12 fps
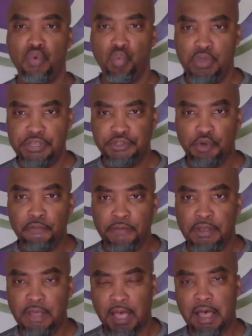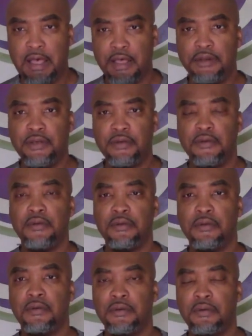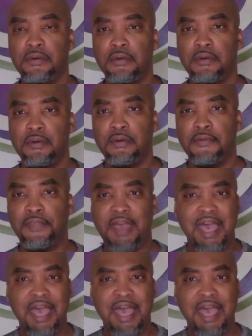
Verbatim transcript: we serve a God that